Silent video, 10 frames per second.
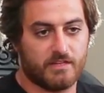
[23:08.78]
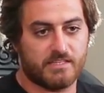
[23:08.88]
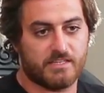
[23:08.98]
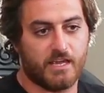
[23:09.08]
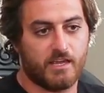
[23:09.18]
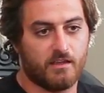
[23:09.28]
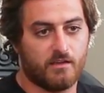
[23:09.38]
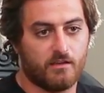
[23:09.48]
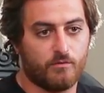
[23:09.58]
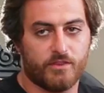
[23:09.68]
They
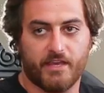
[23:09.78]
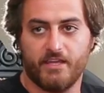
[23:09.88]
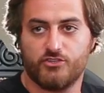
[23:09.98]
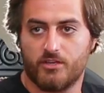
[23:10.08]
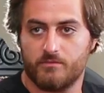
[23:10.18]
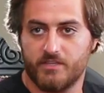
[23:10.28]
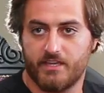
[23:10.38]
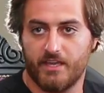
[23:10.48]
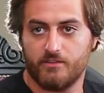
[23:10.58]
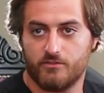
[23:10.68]
say with age comes a
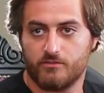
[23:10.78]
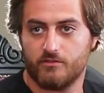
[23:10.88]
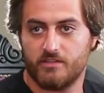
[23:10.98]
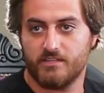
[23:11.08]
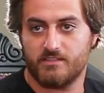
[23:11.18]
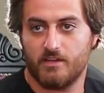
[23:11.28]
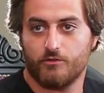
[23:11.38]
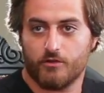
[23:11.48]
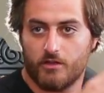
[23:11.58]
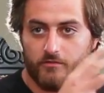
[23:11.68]
cage, so at least now
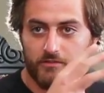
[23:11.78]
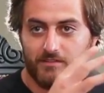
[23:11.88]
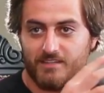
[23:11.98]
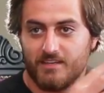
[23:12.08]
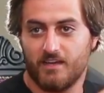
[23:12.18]
you're covered.